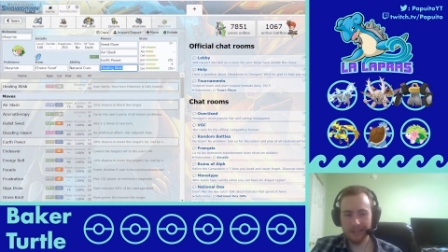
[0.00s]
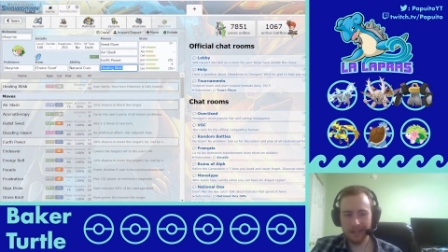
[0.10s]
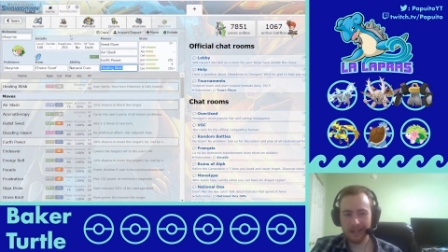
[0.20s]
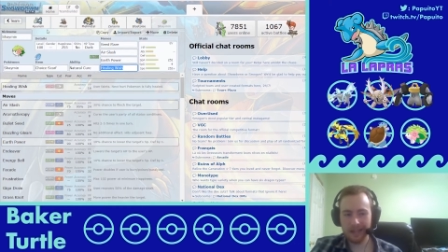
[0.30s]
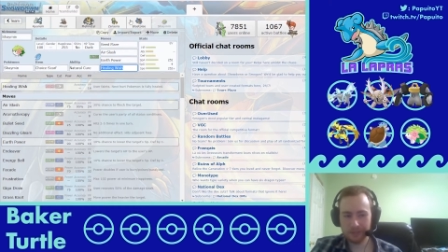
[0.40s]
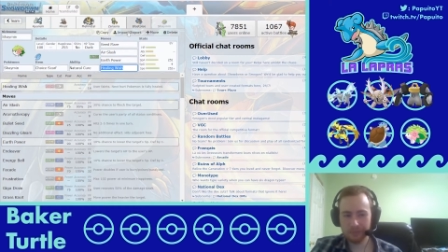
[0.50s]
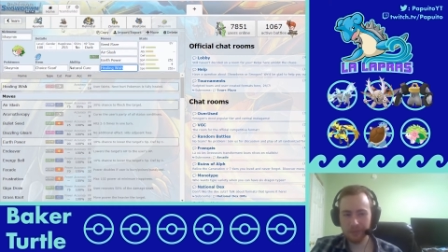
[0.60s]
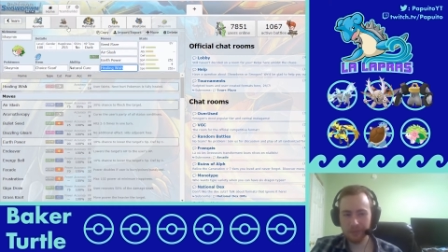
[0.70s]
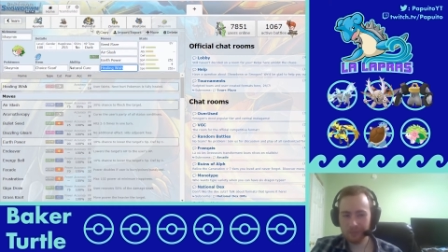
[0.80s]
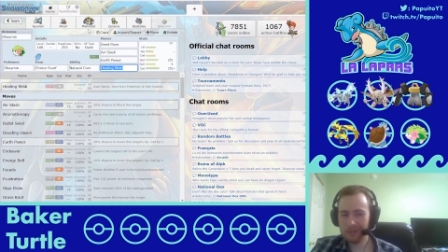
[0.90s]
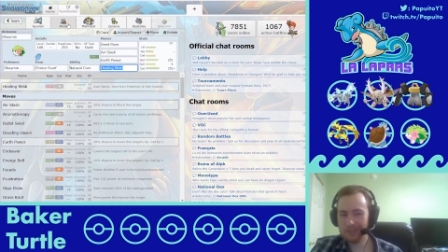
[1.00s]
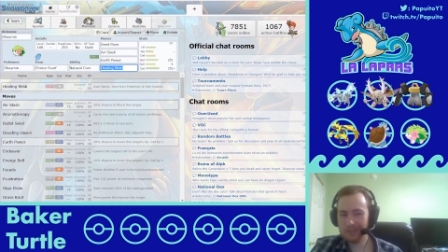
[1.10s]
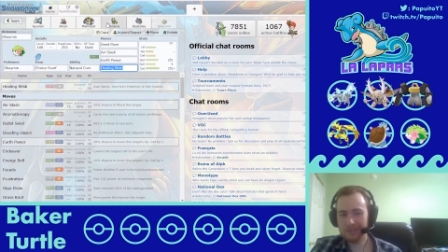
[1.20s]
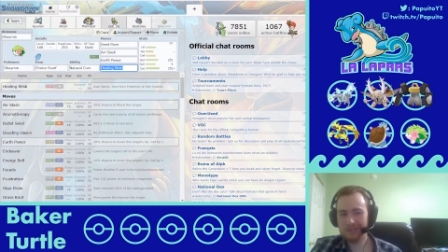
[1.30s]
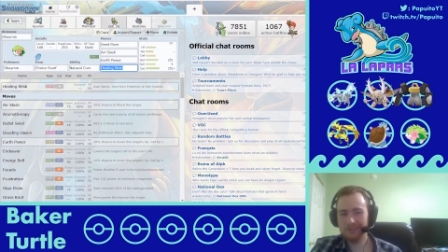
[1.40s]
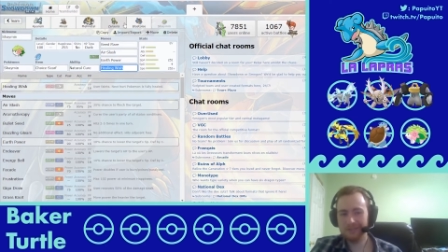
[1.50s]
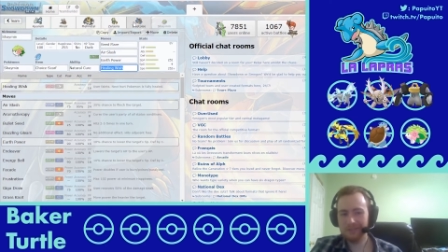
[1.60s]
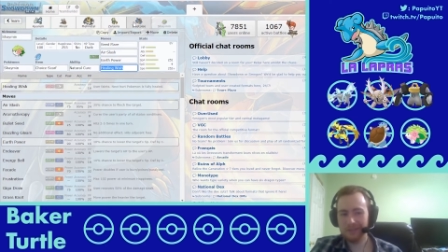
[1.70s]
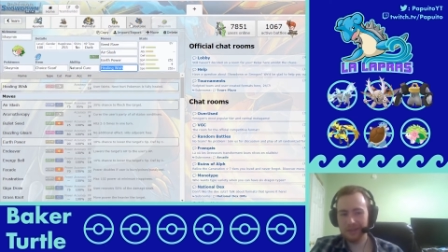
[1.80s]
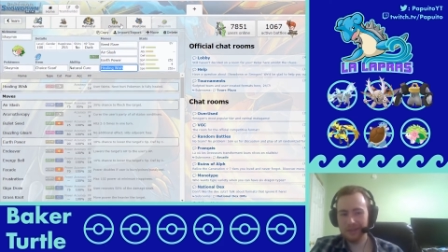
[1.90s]
an extra Pokemon sort of
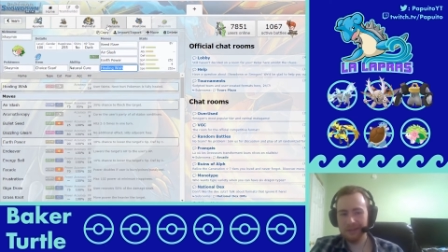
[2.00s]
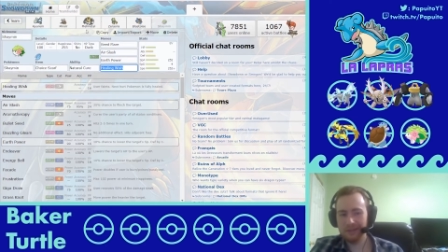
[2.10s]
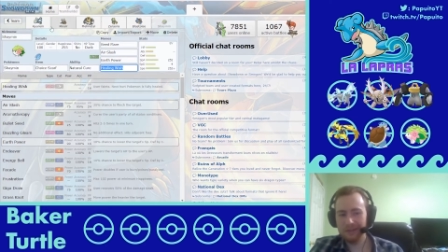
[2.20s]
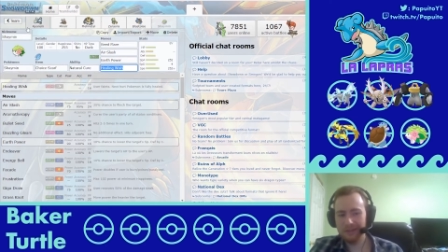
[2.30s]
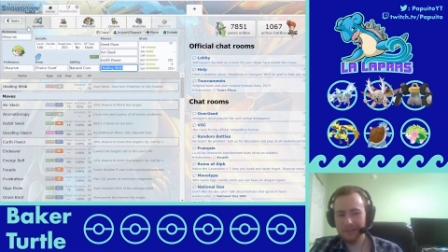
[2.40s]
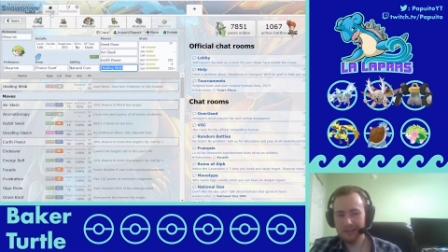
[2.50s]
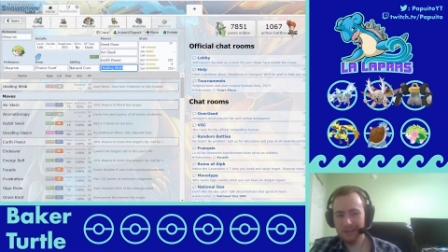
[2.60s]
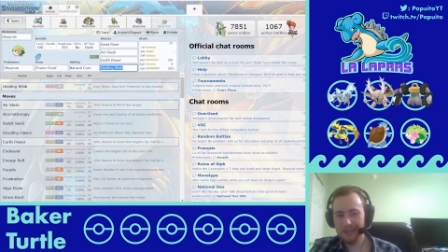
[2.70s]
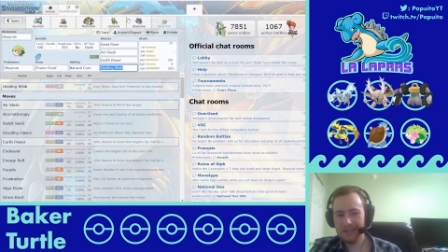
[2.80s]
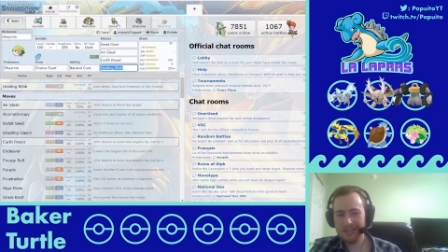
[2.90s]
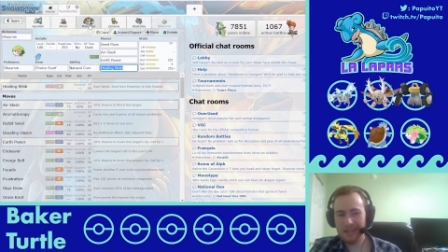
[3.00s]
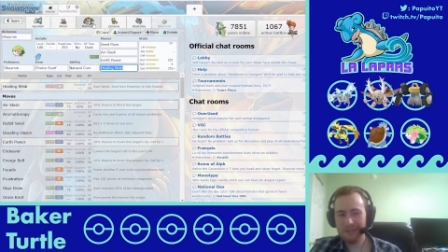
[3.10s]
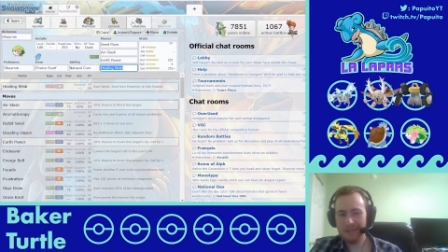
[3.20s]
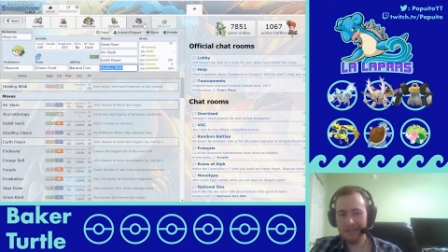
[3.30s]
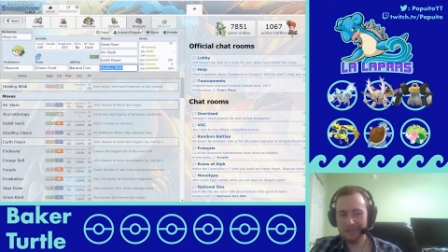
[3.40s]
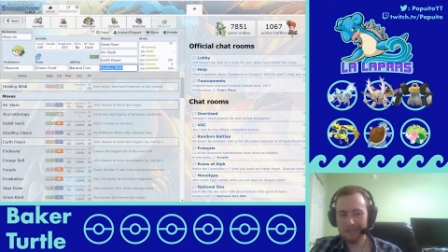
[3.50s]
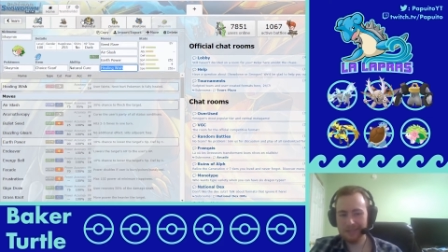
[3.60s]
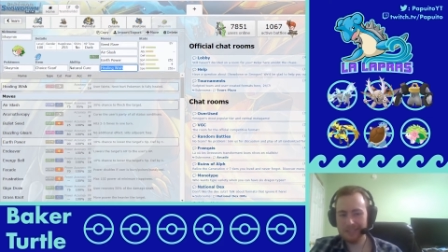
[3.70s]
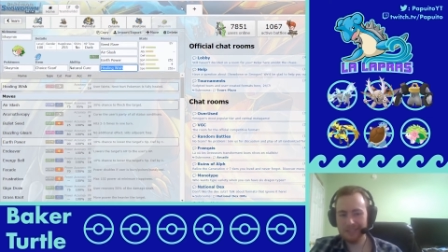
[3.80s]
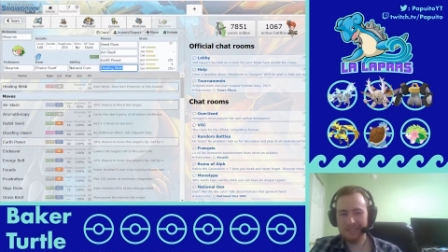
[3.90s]
without the time and
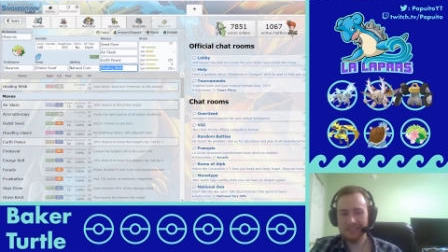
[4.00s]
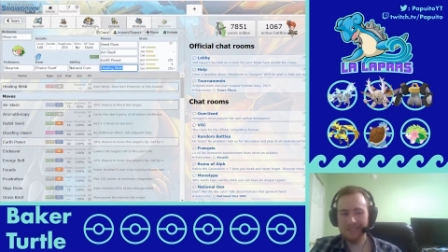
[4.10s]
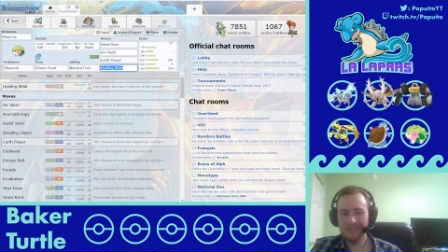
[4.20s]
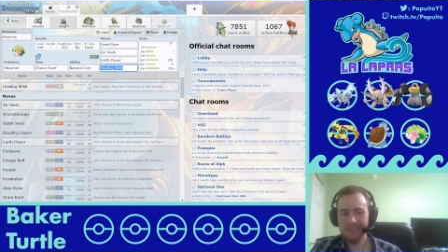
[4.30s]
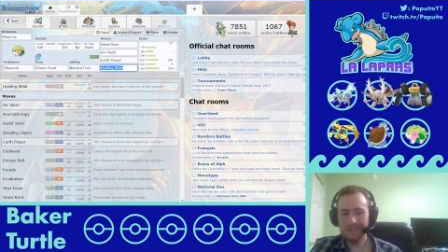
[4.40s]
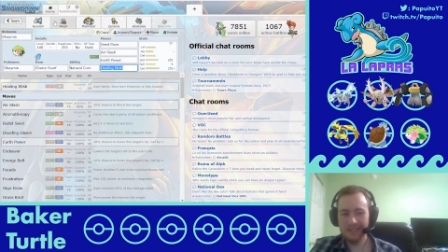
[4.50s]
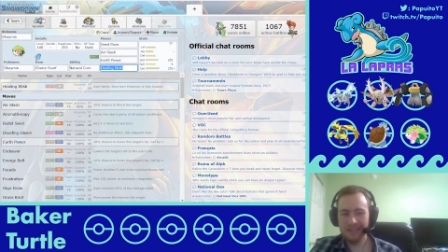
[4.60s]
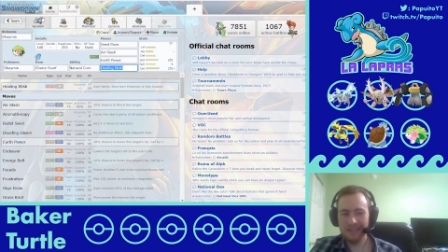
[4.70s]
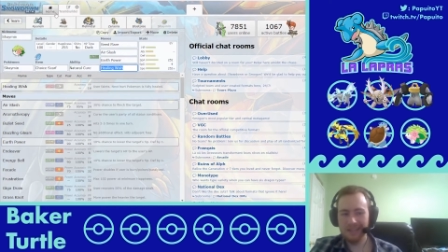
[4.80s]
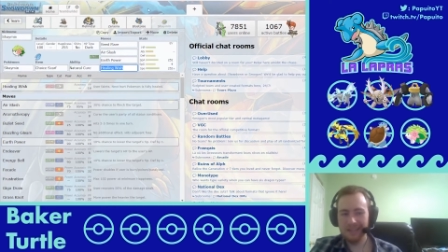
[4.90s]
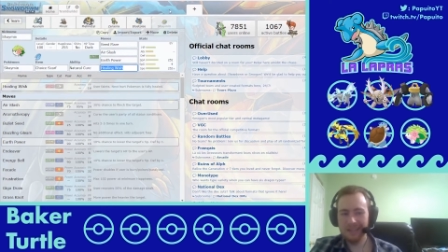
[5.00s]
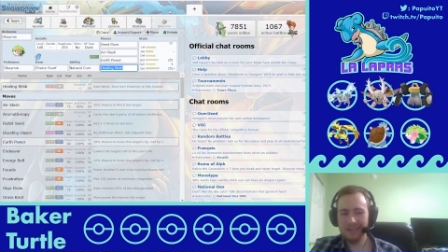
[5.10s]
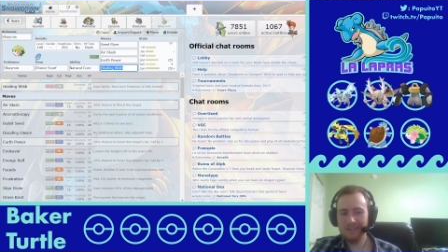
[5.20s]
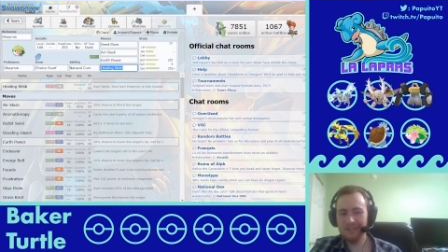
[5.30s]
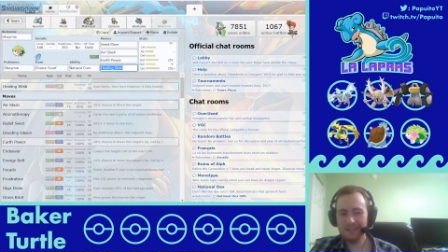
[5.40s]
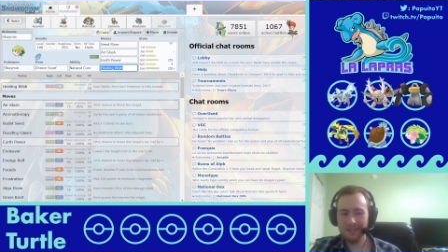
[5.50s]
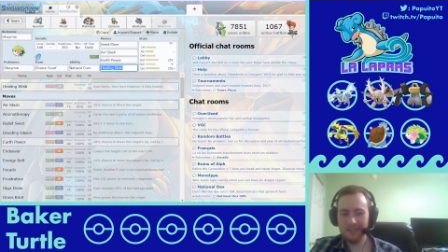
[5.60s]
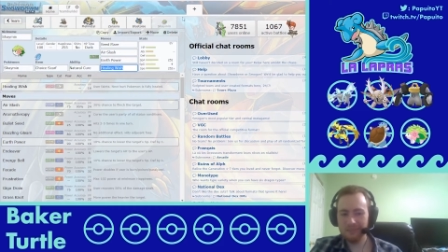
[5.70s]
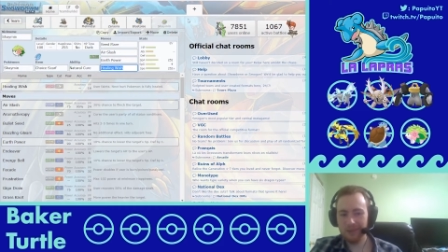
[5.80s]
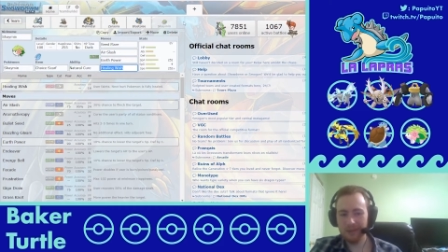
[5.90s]
effort to
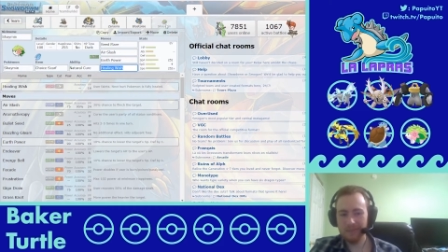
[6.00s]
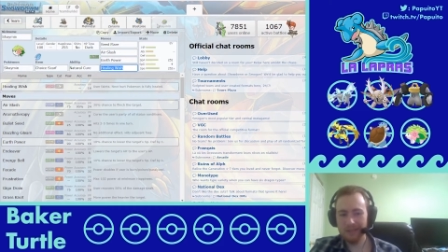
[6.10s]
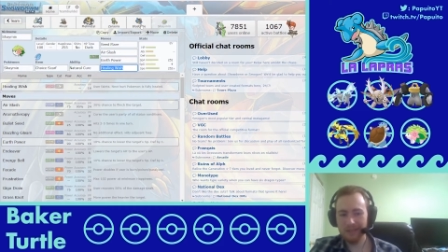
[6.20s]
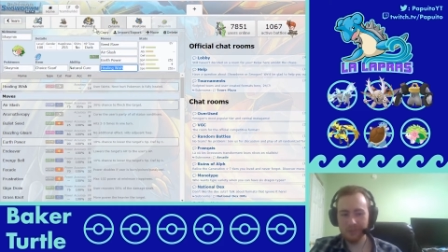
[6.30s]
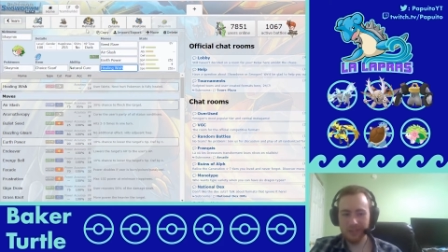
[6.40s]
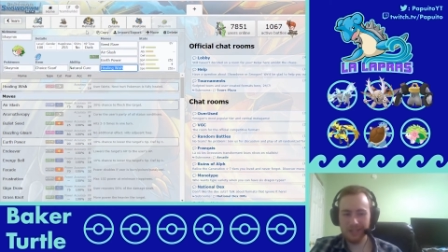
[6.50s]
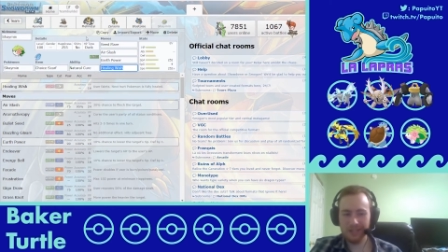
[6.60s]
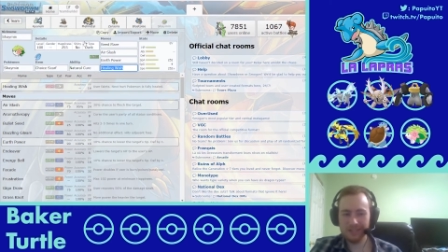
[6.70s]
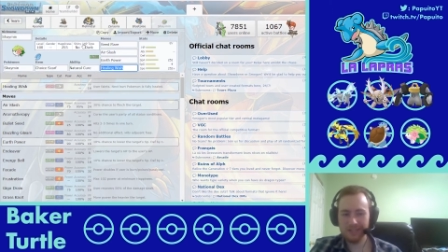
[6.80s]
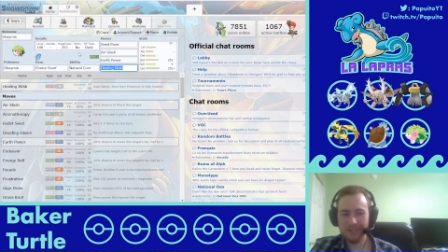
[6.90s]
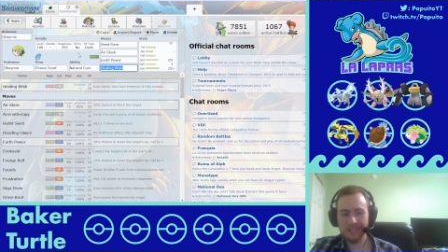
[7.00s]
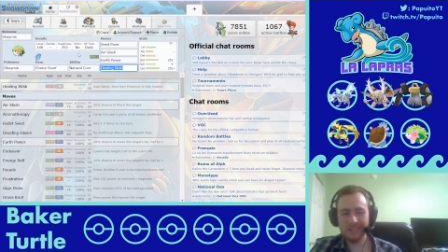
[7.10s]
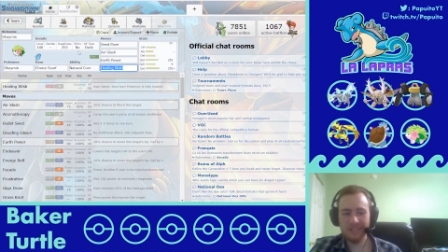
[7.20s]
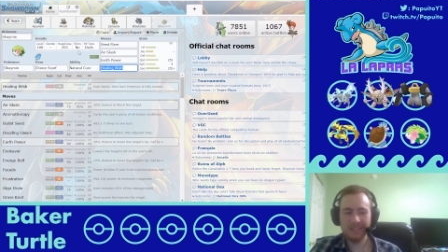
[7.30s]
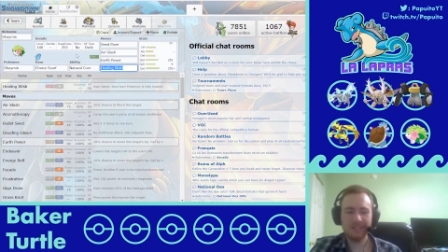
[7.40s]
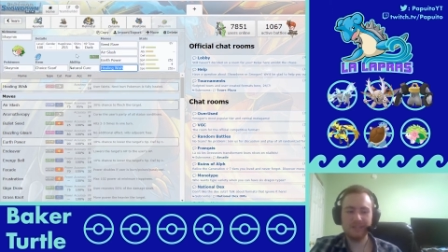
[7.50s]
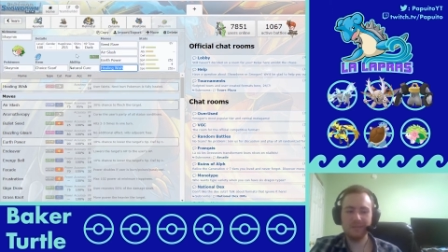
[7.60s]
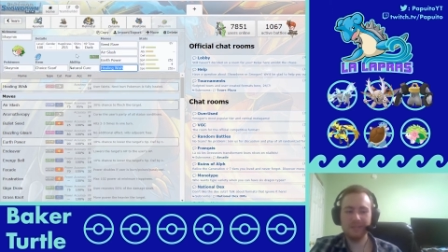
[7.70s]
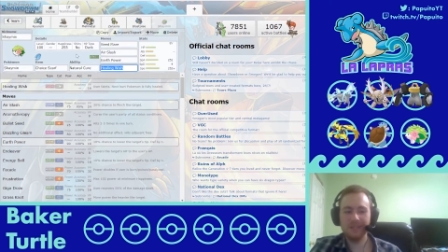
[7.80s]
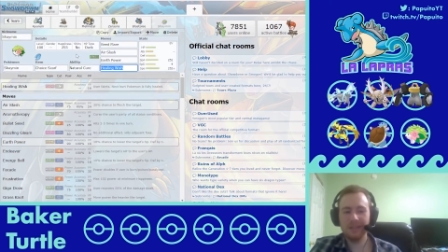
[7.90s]
individually prep it and whatnot. So I just
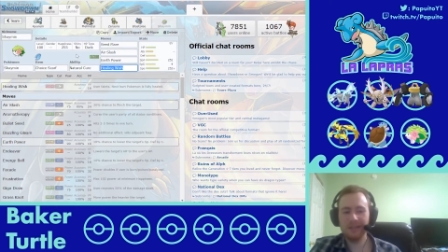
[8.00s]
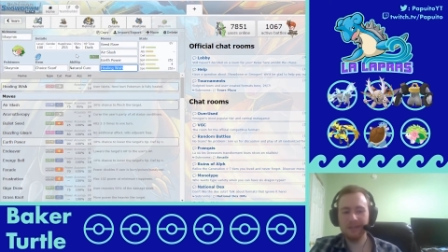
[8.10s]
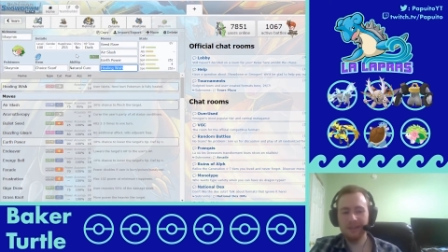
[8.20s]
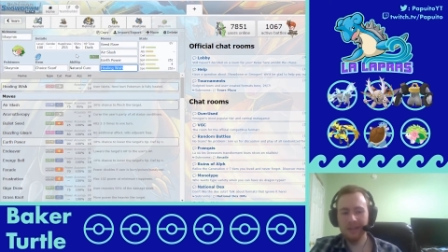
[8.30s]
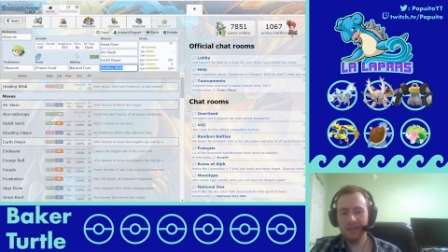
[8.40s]
threw it together.